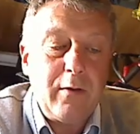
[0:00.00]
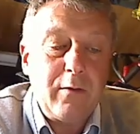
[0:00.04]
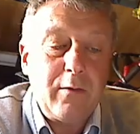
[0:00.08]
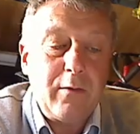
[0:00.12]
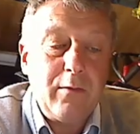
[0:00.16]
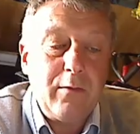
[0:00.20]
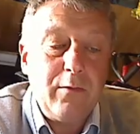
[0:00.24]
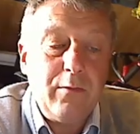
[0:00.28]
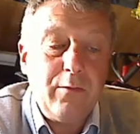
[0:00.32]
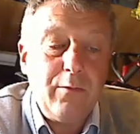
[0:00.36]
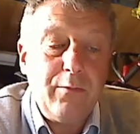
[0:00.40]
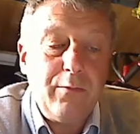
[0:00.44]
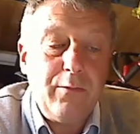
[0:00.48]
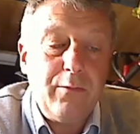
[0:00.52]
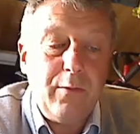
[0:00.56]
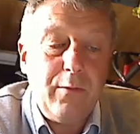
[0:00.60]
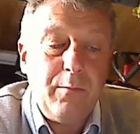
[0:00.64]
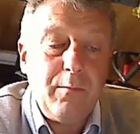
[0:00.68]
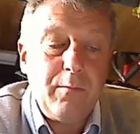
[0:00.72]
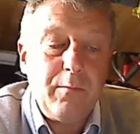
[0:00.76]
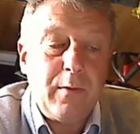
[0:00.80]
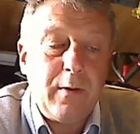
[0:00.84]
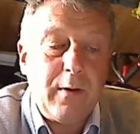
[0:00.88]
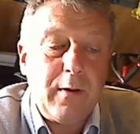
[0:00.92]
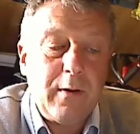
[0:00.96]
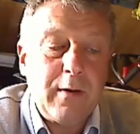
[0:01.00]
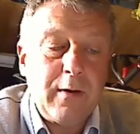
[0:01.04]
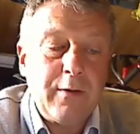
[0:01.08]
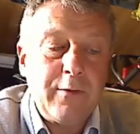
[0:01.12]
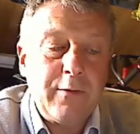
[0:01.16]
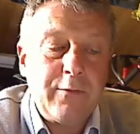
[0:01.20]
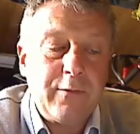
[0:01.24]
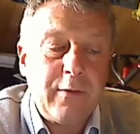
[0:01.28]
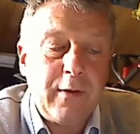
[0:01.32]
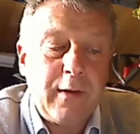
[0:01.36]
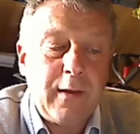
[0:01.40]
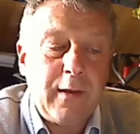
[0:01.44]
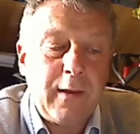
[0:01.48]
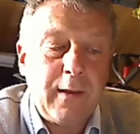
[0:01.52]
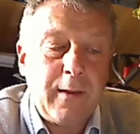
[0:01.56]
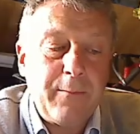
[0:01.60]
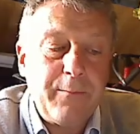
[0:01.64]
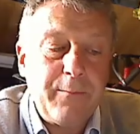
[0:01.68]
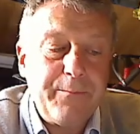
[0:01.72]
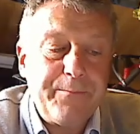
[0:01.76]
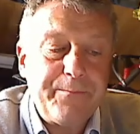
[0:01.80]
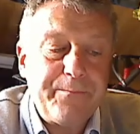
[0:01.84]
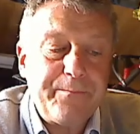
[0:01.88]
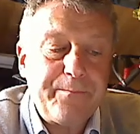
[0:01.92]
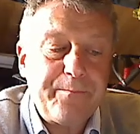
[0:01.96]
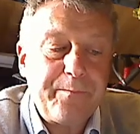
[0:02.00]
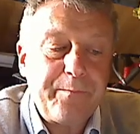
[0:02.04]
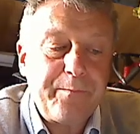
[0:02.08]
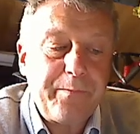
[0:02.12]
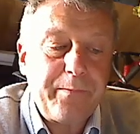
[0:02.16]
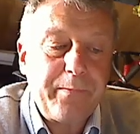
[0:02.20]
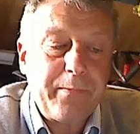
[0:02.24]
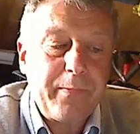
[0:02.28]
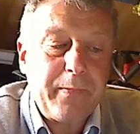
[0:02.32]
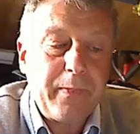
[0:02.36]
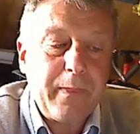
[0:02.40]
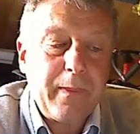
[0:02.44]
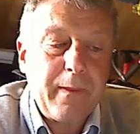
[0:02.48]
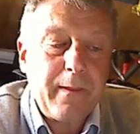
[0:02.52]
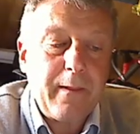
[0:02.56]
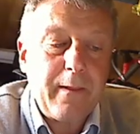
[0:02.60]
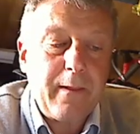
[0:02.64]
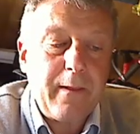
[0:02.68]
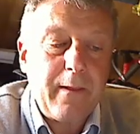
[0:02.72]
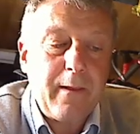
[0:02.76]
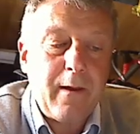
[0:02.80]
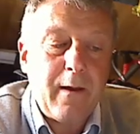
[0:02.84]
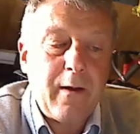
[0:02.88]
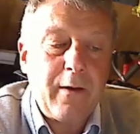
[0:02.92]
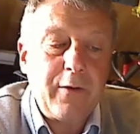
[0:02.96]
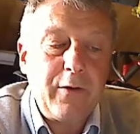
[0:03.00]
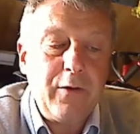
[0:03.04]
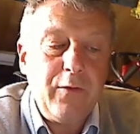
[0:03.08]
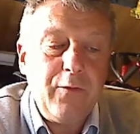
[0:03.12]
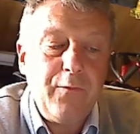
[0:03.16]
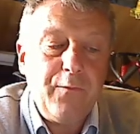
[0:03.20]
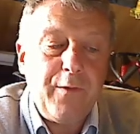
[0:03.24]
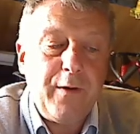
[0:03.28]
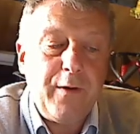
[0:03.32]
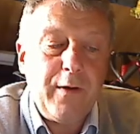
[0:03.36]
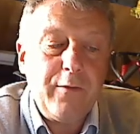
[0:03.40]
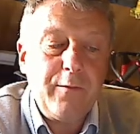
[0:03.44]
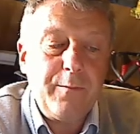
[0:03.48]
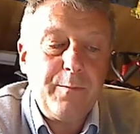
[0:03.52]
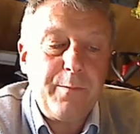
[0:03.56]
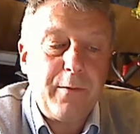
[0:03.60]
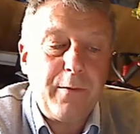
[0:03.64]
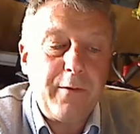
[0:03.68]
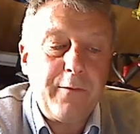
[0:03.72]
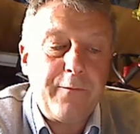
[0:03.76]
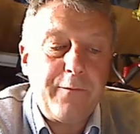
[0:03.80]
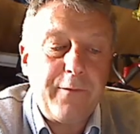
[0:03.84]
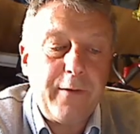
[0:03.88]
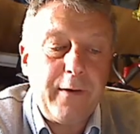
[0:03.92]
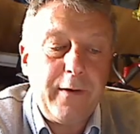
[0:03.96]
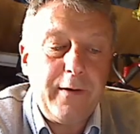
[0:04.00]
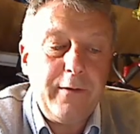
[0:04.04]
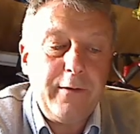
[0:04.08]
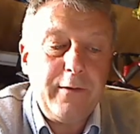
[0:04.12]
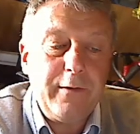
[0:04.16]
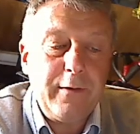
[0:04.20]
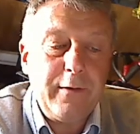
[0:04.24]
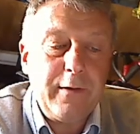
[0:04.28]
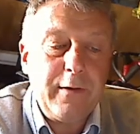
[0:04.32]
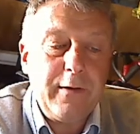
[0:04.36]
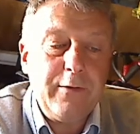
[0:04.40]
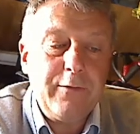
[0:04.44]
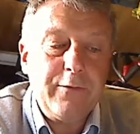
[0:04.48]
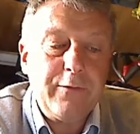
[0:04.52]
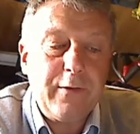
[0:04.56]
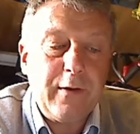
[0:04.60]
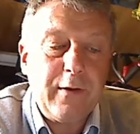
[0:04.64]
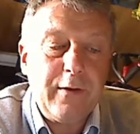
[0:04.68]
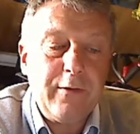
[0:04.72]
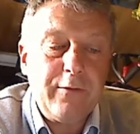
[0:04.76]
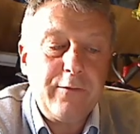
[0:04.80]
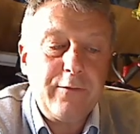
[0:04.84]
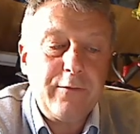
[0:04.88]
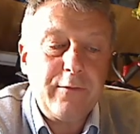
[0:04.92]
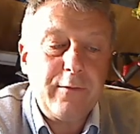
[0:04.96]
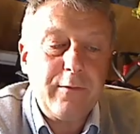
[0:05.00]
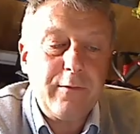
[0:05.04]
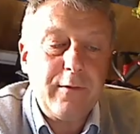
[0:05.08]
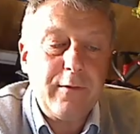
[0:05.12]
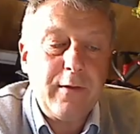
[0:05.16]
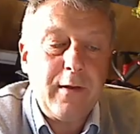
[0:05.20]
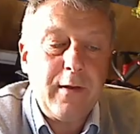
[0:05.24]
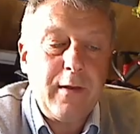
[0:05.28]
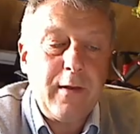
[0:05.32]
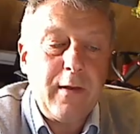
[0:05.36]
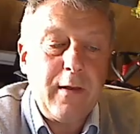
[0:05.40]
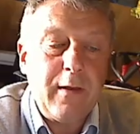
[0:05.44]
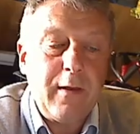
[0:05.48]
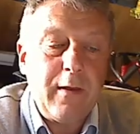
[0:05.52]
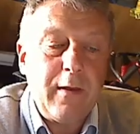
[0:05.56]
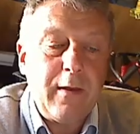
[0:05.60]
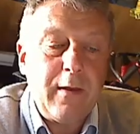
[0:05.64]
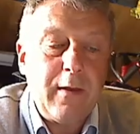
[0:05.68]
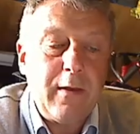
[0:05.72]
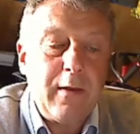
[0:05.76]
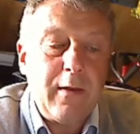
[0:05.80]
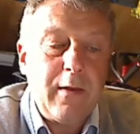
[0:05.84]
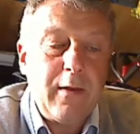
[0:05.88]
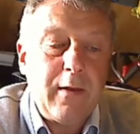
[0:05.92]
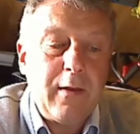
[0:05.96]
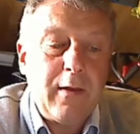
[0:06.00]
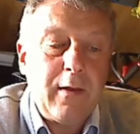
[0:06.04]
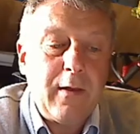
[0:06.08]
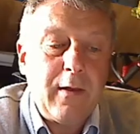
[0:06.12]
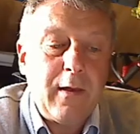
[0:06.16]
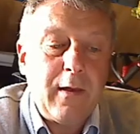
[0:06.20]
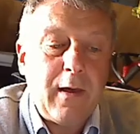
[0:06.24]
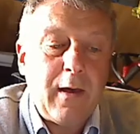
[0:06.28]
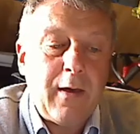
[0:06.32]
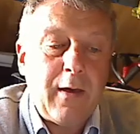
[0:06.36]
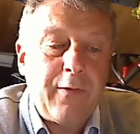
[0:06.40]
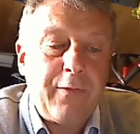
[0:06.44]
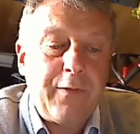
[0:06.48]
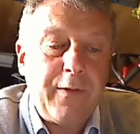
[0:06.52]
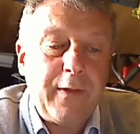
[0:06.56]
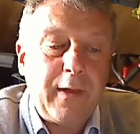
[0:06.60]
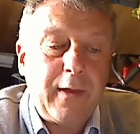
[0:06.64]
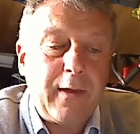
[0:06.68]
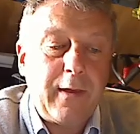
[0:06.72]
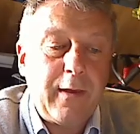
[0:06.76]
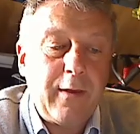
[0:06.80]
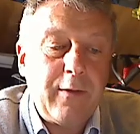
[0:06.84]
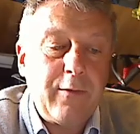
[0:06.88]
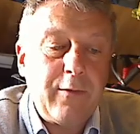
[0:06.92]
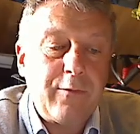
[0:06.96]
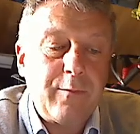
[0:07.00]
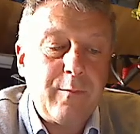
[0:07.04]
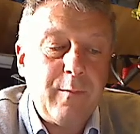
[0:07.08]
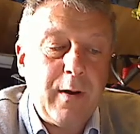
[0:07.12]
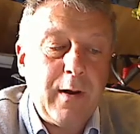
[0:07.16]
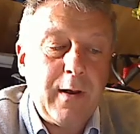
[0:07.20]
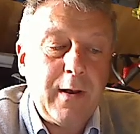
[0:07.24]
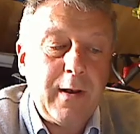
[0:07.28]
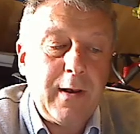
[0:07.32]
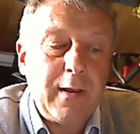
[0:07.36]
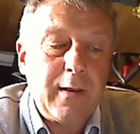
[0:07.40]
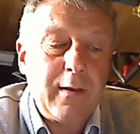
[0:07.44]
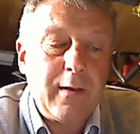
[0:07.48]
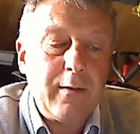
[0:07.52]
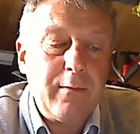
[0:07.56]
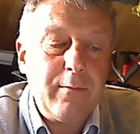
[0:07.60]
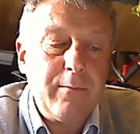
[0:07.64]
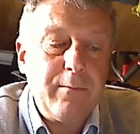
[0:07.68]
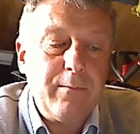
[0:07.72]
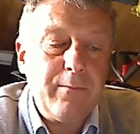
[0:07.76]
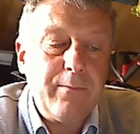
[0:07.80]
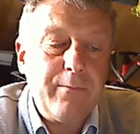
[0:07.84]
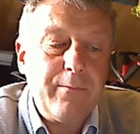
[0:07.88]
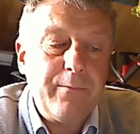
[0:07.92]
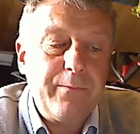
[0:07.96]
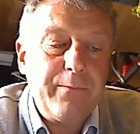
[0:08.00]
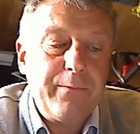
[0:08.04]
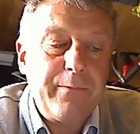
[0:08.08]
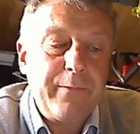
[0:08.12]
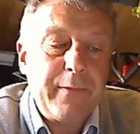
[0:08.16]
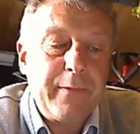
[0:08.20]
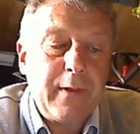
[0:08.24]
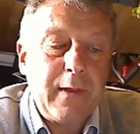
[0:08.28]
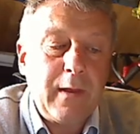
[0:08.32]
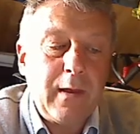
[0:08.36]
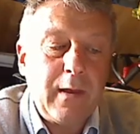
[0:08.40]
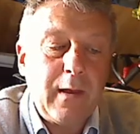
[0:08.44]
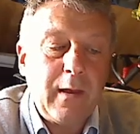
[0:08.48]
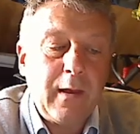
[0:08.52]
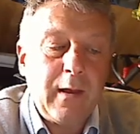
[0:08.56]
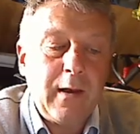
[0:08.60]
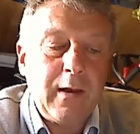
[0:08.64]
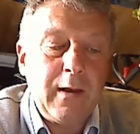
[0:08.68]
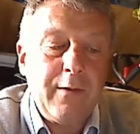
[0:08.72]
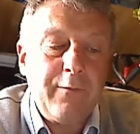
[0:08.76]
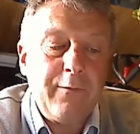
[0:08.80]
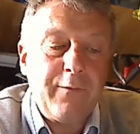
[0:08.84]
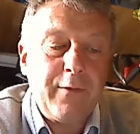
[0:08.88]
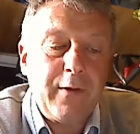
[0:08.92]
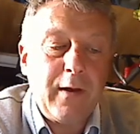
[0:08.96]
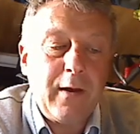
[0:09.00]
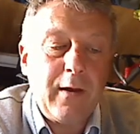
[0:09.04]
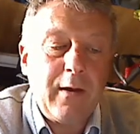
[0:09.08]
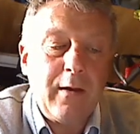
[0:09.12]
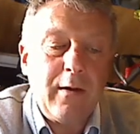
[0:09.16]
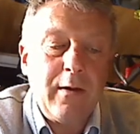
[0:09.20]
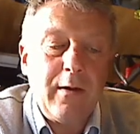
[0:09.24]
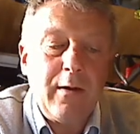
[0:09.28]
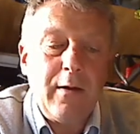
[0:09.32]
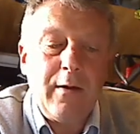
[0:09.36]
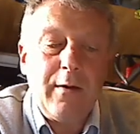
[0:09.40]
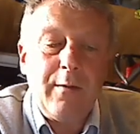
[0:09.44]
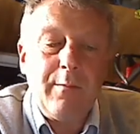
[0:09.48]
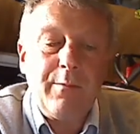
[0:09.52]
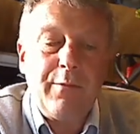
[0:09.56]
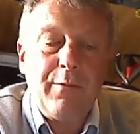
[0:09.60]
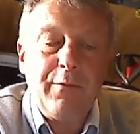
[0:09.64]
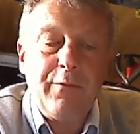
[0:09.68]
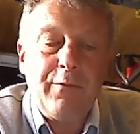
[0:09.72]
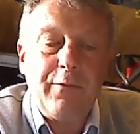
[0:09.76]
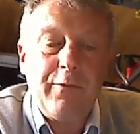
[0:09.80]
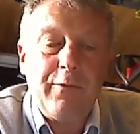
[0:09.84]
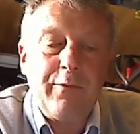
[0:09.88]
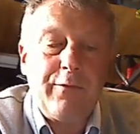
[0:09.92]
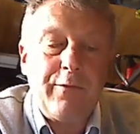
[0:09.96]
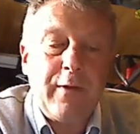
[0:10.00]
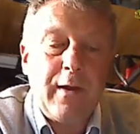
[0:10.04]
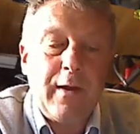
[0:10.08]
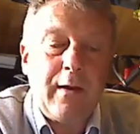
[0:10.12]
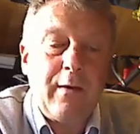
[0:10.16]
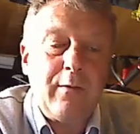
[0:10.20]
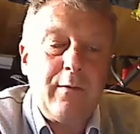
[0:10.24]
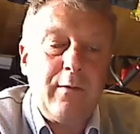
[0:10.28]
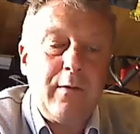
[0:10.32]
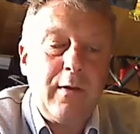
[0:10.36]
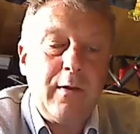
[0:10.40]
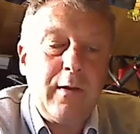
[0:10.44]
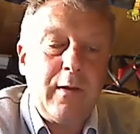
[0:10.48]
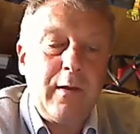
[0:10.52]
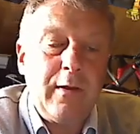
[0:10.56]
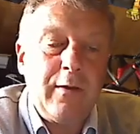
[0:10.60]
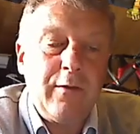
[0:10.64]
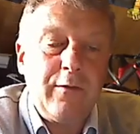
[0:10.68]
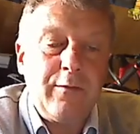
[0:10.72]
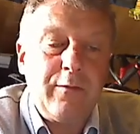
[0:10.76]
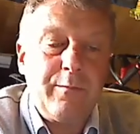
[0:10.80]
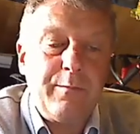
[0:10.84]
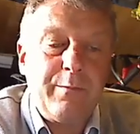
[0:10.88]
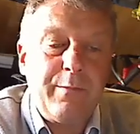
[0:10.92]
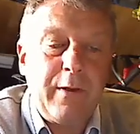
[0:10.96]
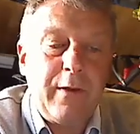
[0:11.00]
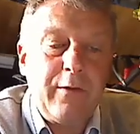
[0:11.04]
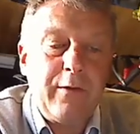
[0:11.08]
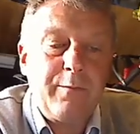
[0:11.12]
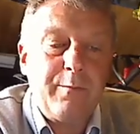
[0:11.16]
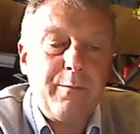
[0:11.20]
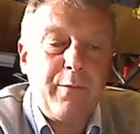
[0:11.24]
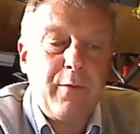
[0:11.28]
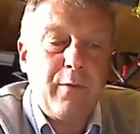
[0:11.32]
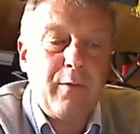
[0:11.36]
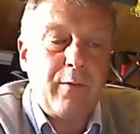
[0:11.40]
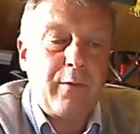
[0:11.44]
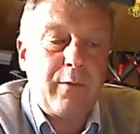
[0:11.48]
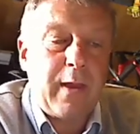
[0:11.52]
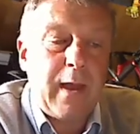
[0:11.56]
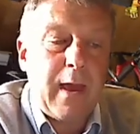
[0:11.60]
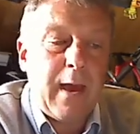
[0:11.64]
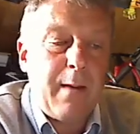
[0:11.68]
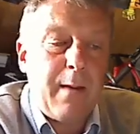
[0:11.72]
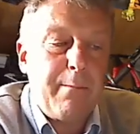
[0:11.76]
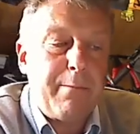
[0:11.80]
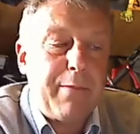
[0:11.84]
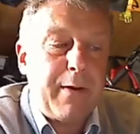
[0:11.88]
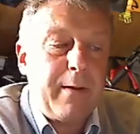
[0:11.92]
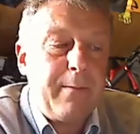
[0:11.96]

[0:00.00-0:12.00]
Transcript: Cool room, I say. Are you Vi's boyfriend? He says. I think he's smiling. Olivia pushes down his baseball cap.